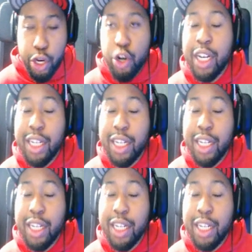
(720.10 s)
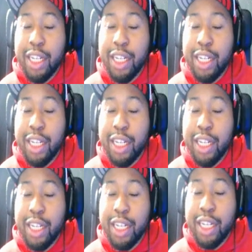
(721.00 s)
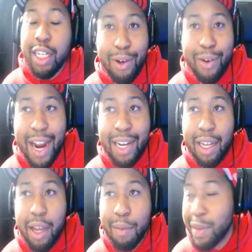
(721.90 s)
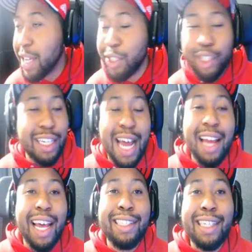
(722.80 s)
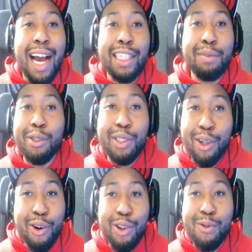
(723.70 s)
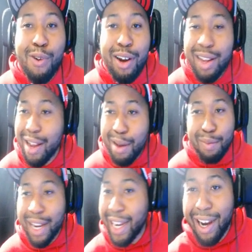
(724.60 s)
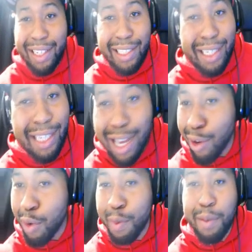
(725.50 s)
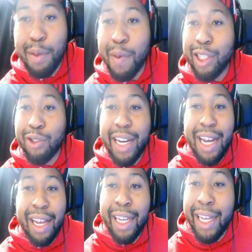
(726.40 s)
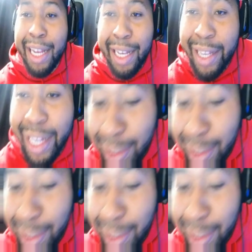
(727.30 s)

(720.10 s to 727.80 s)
consistently talking about him. Right? Because you can not like Tekashi music all you want, but I guarantee I'll open up the page right now. Let's see